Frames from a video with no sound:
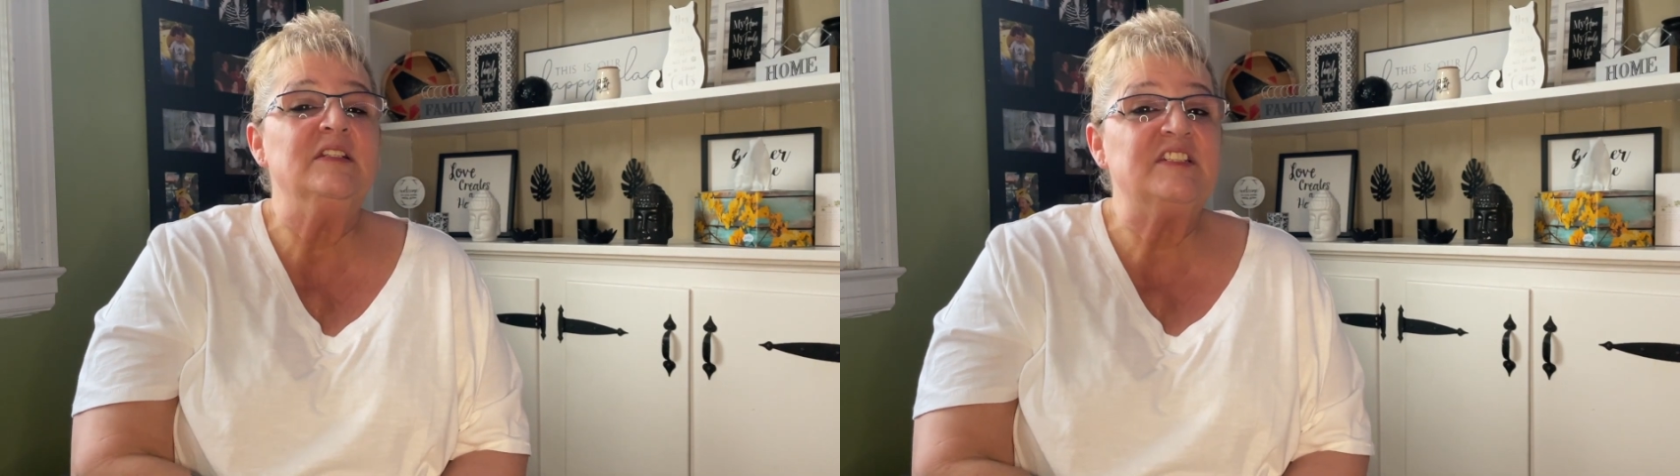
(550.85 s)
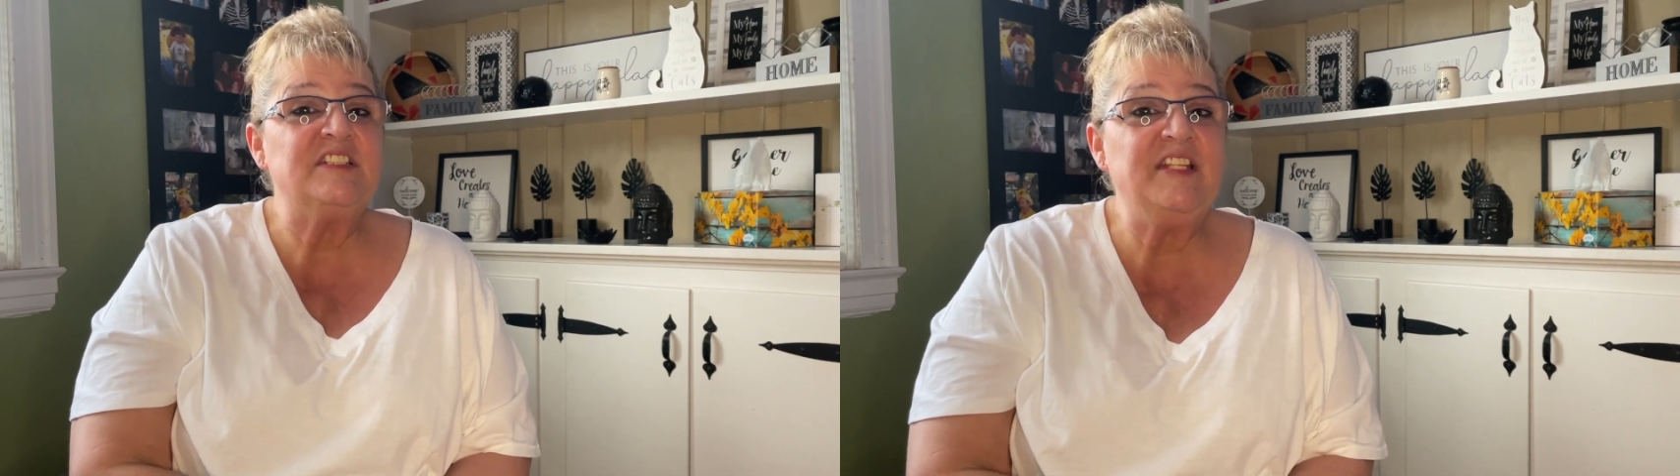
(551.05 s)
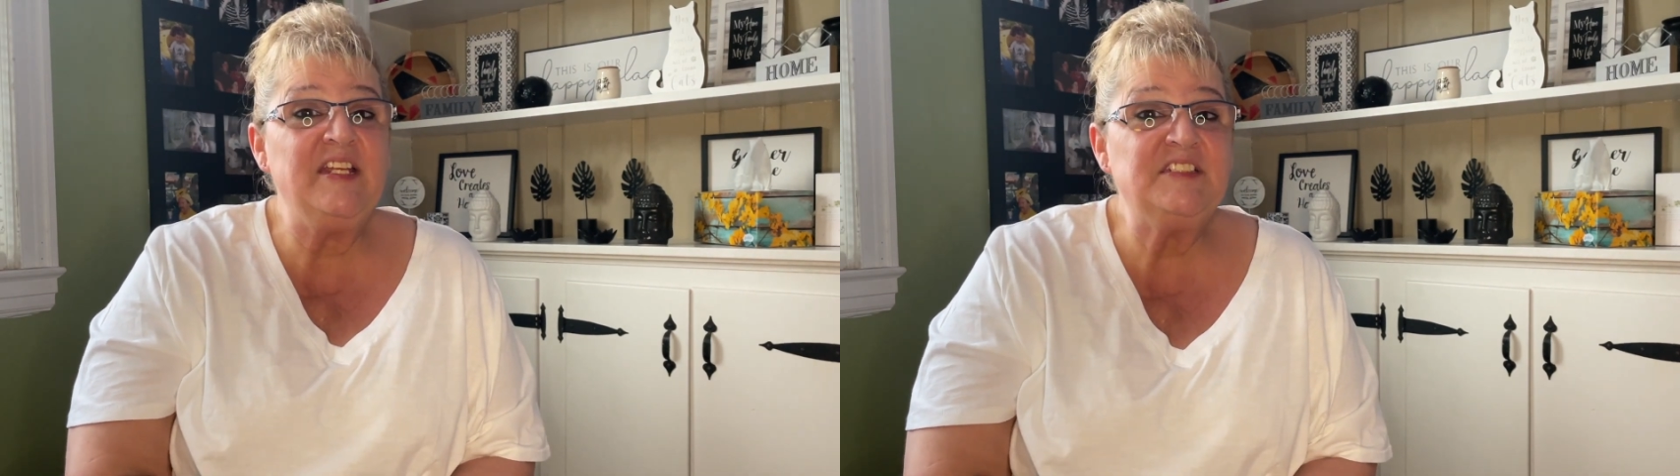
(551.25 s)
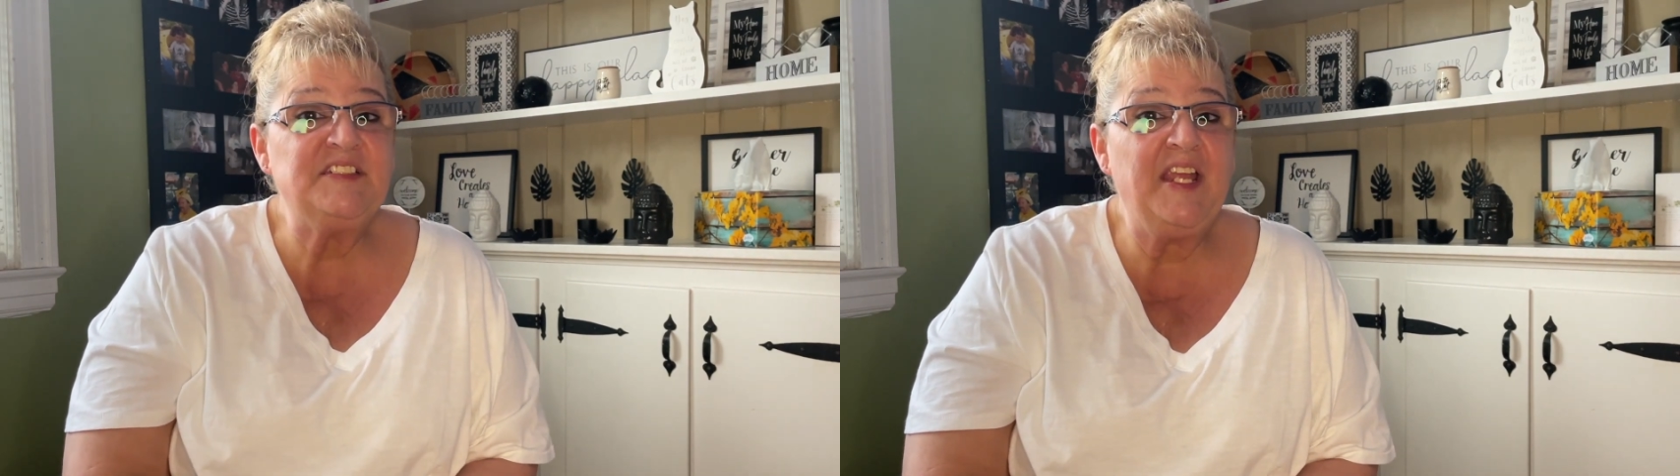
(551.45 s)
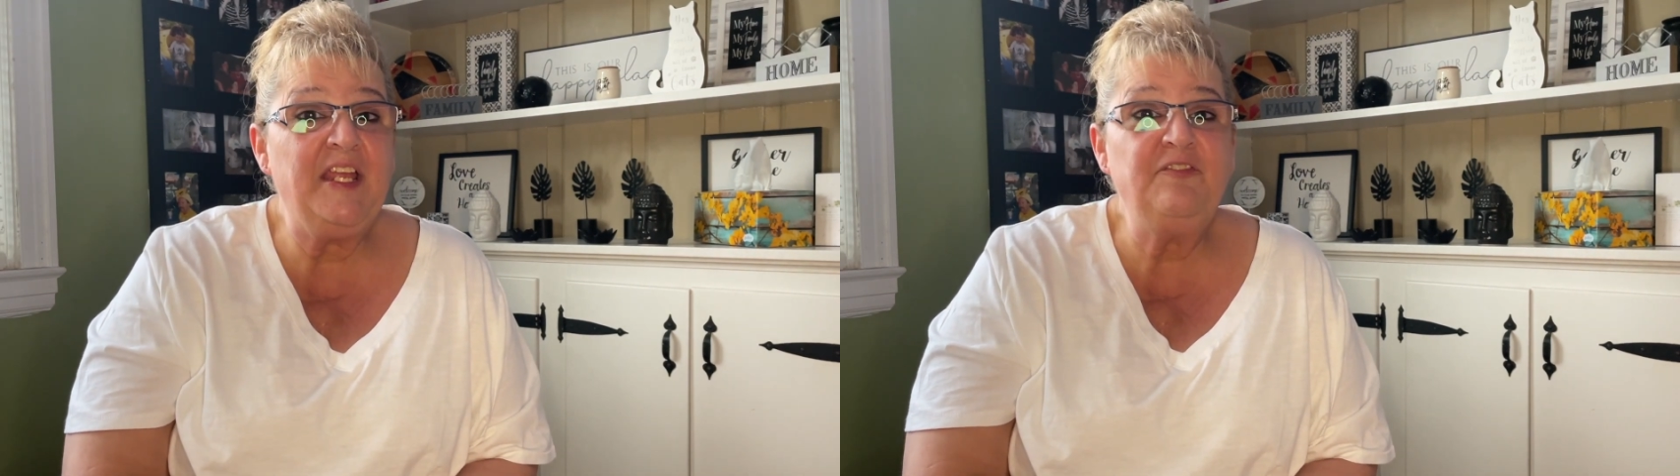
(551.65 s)
stay
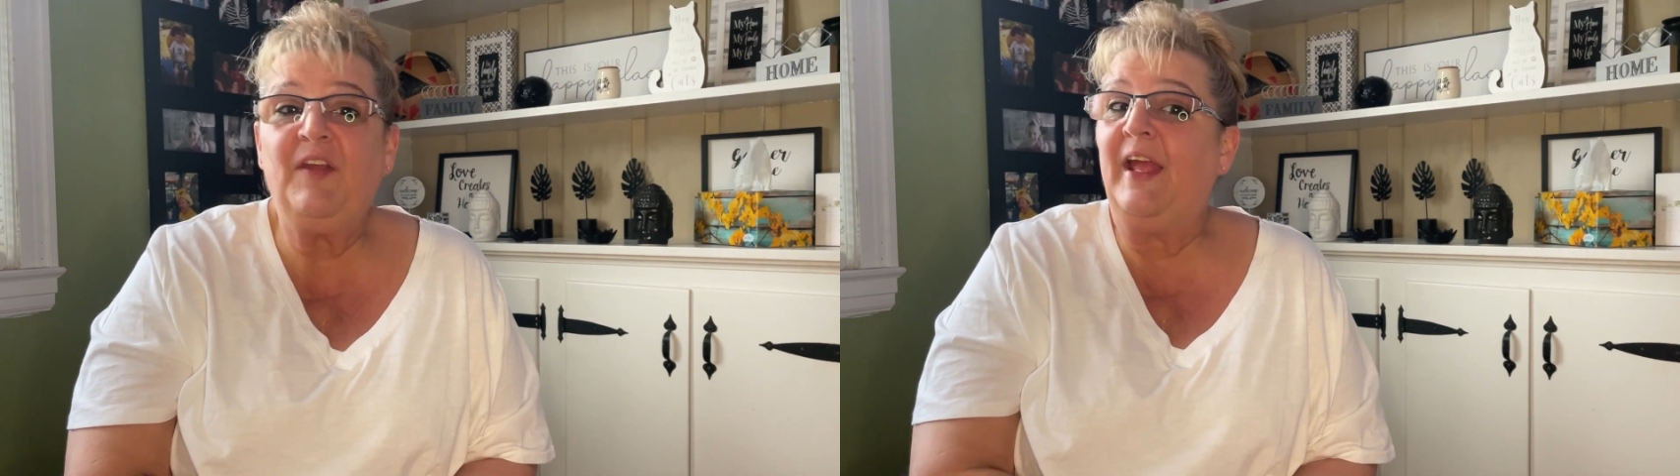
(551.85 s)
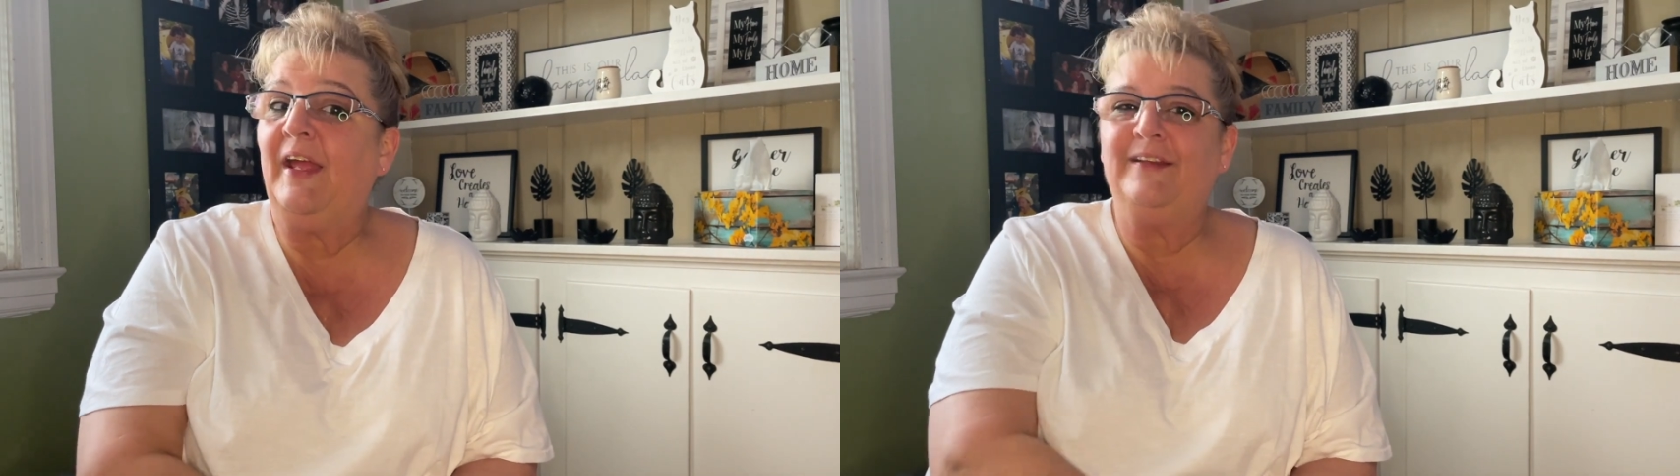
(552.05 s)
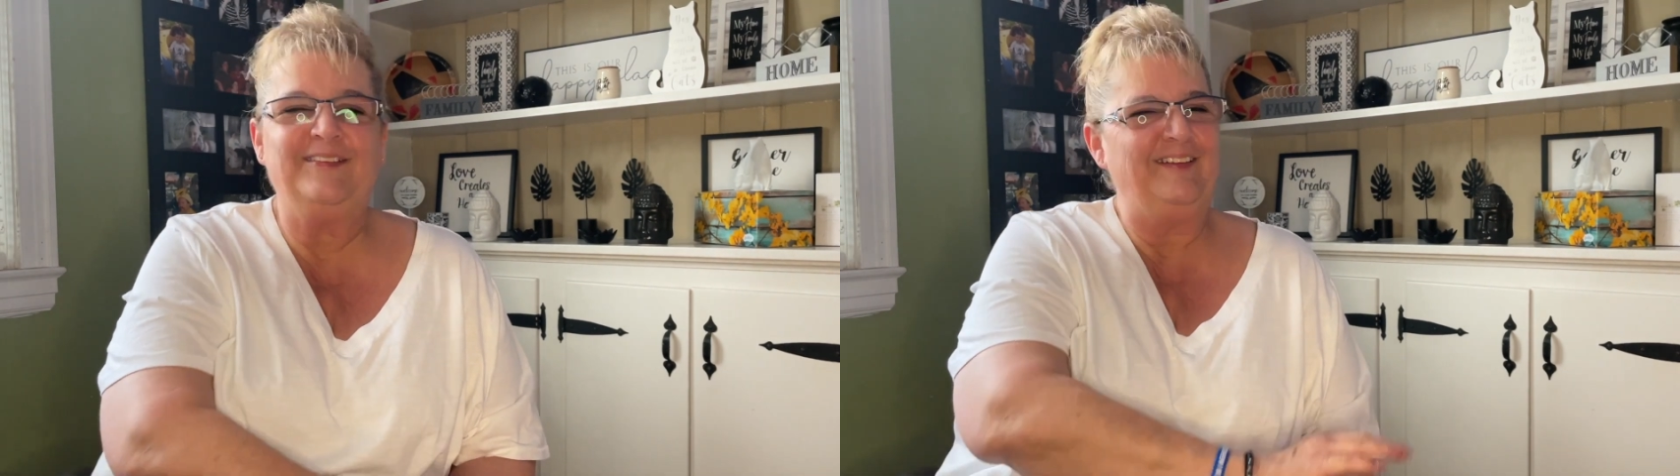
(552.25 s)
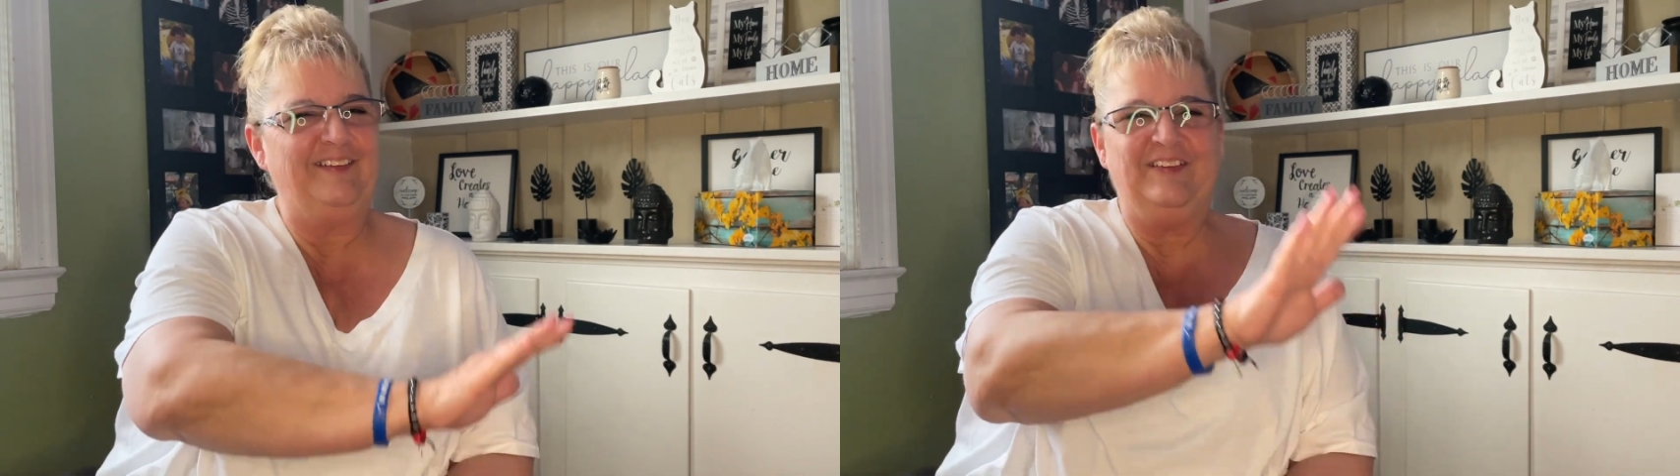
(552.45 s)
safe and